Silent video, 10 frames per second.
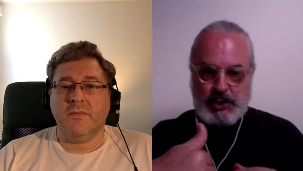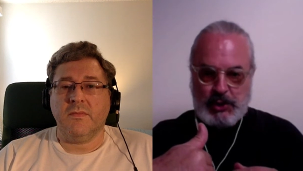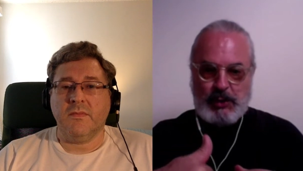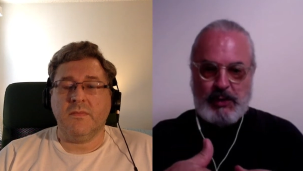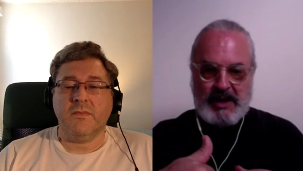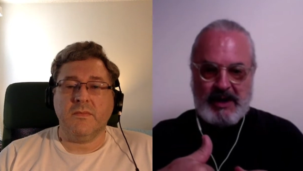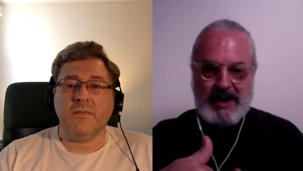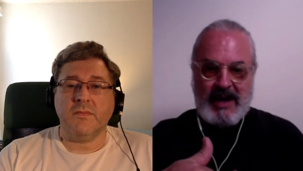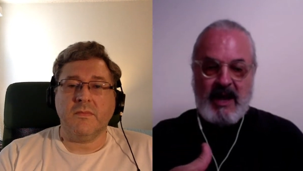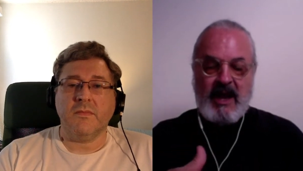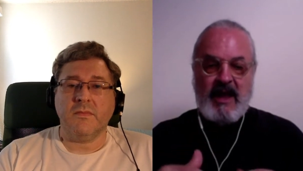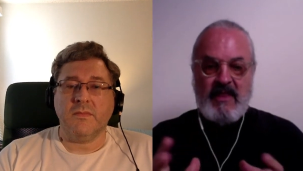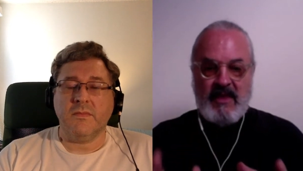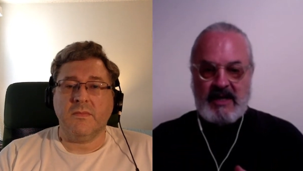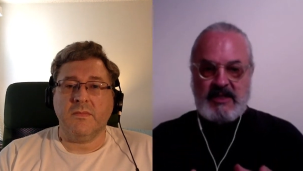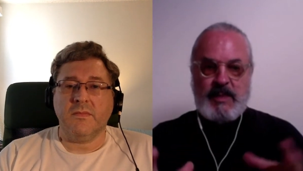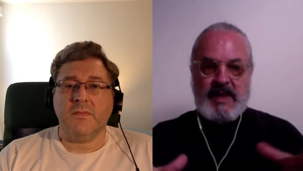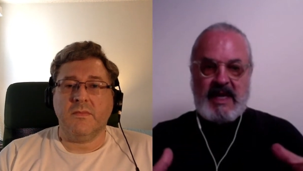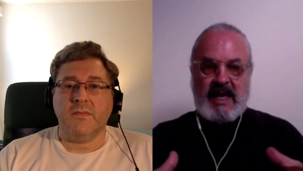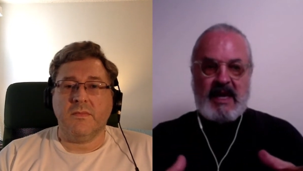Speaker 1: to there, and thus
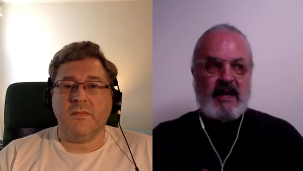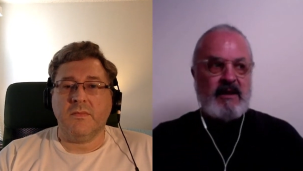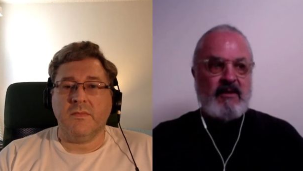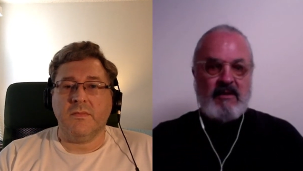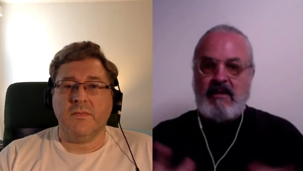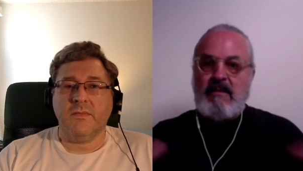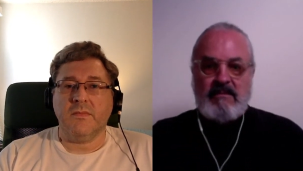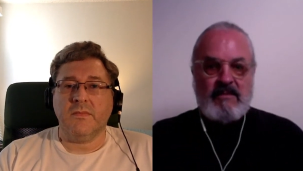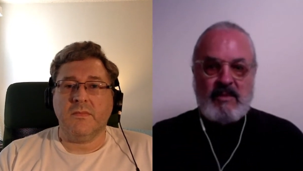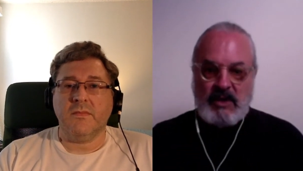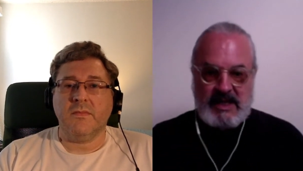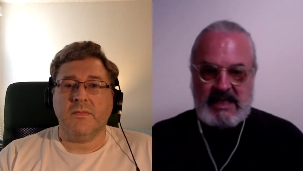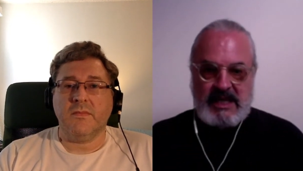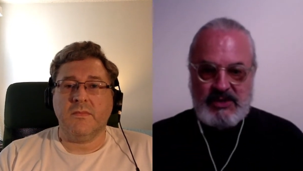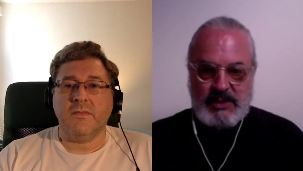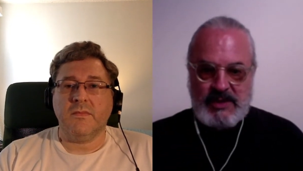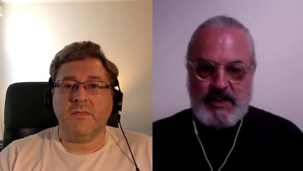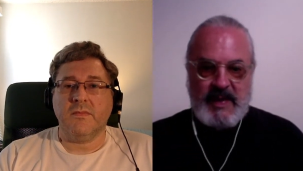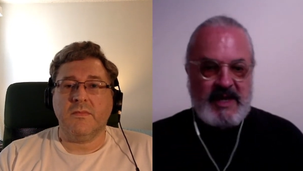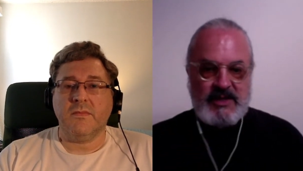began Los Angeles
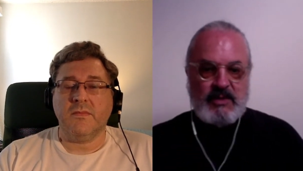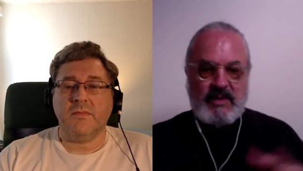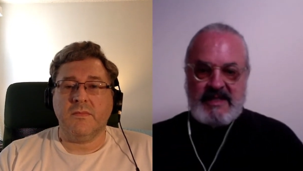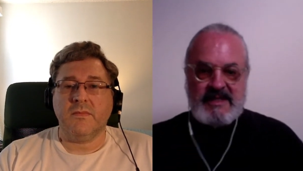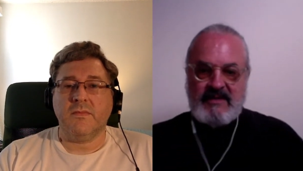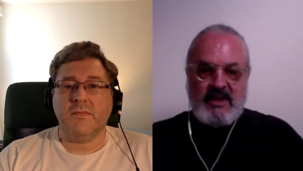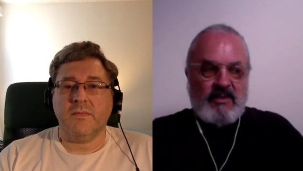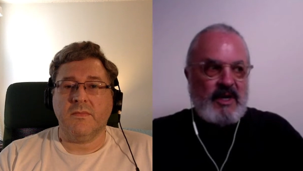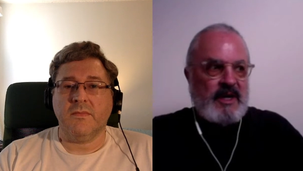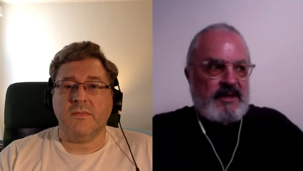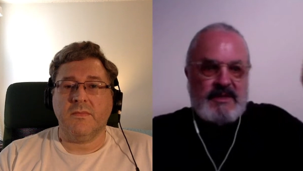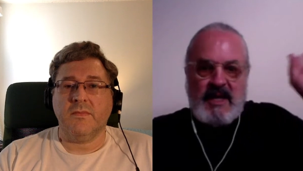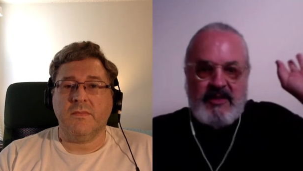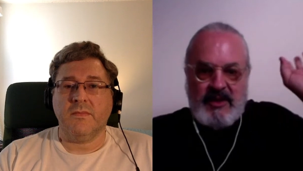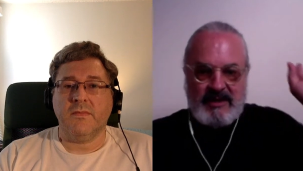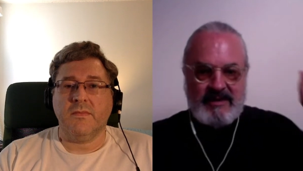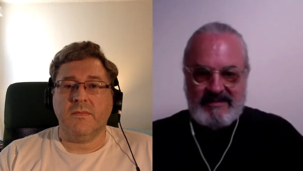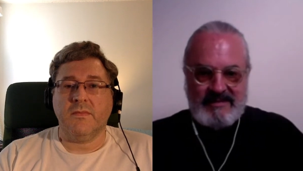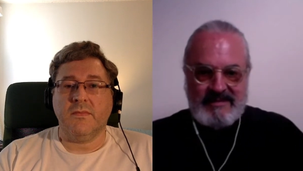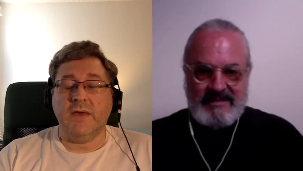because the rest of it was nothing.
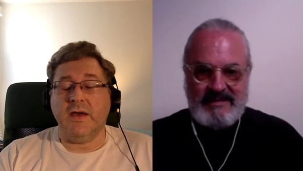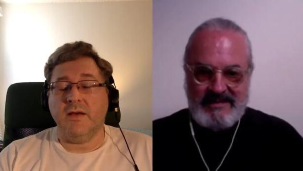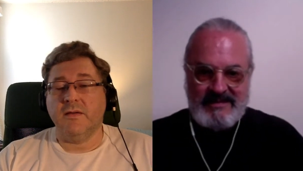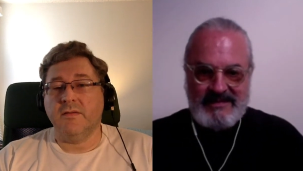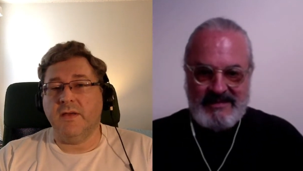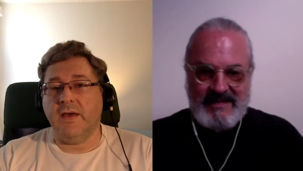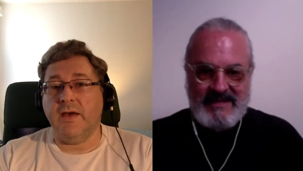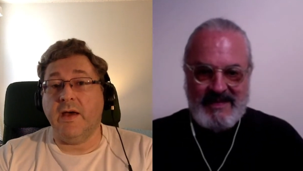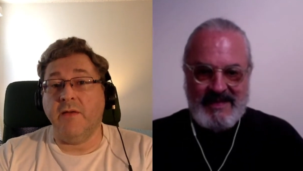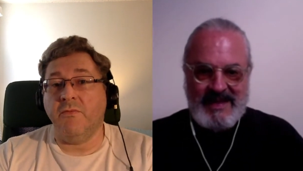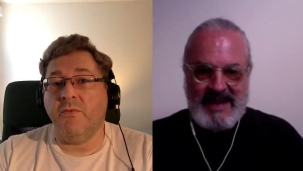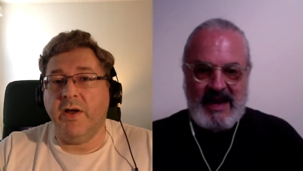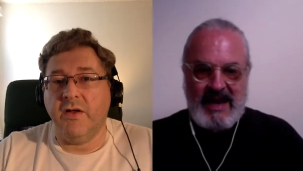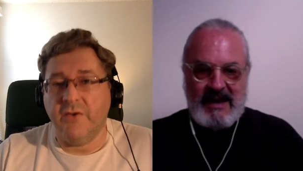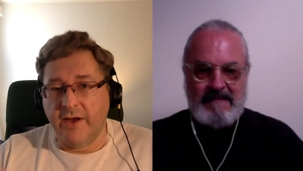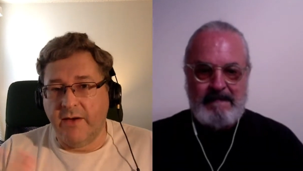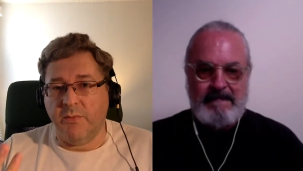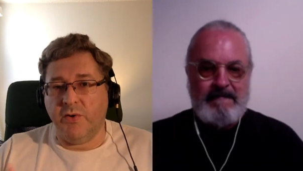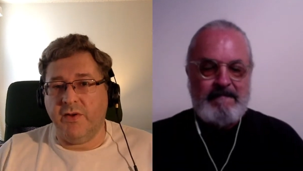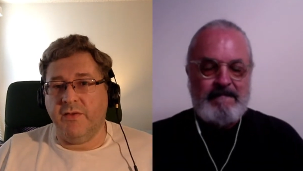
Speaker 2: Yeah, yeah, and we all know how
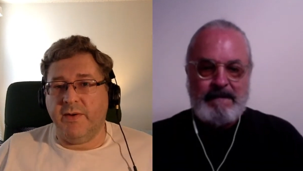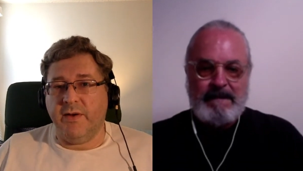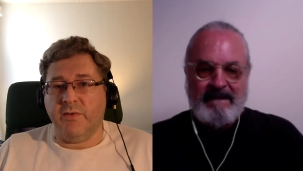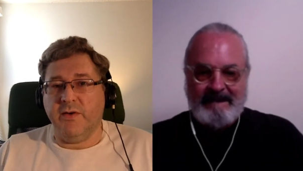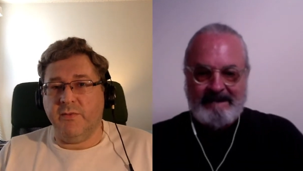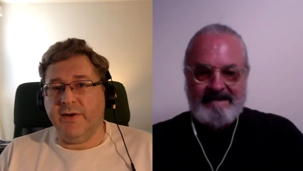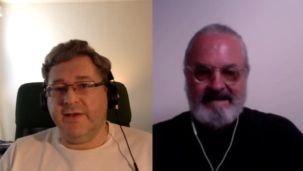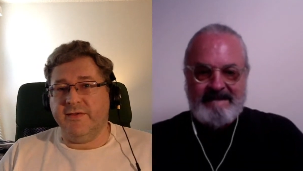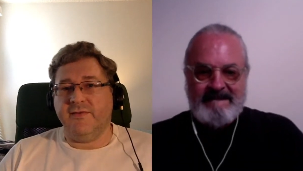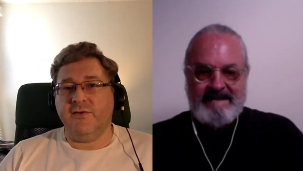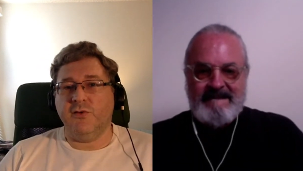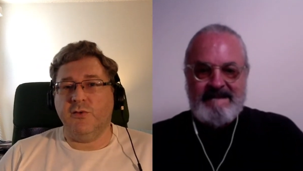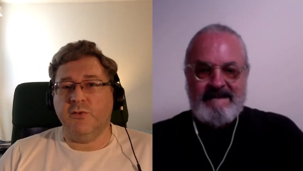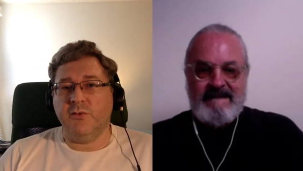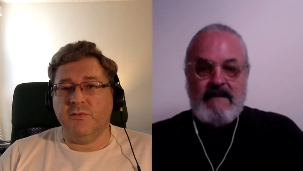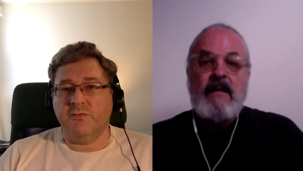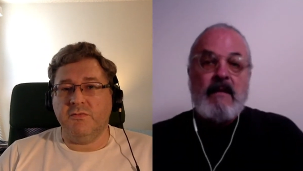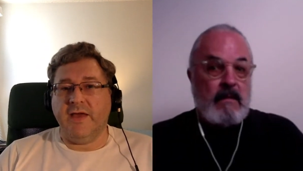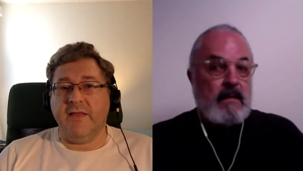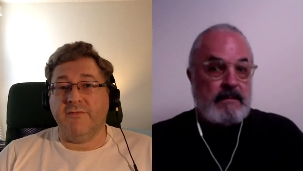important the railroad was to
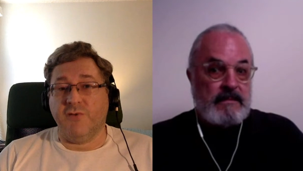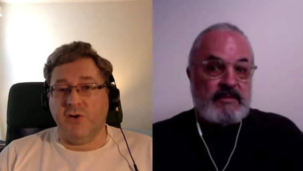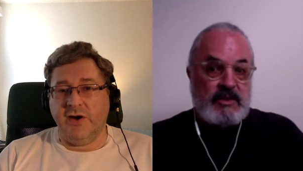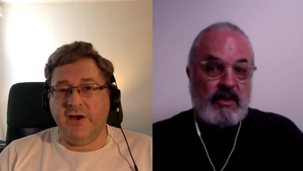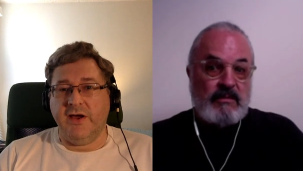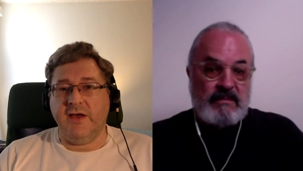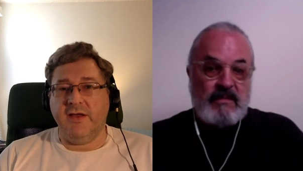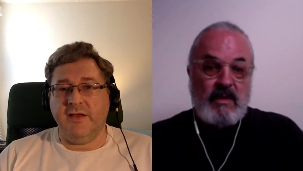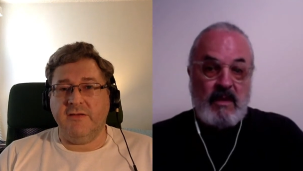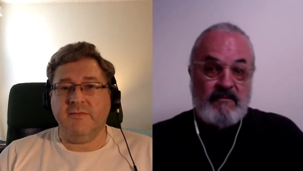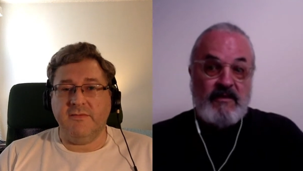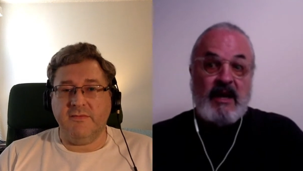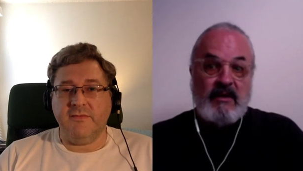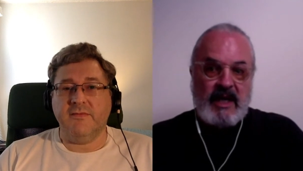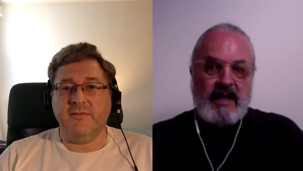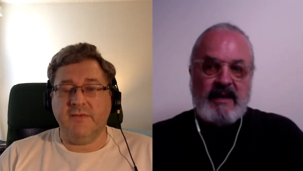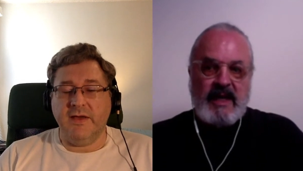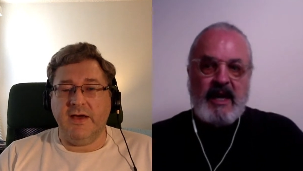California. So
Speaker 1: very, yeah.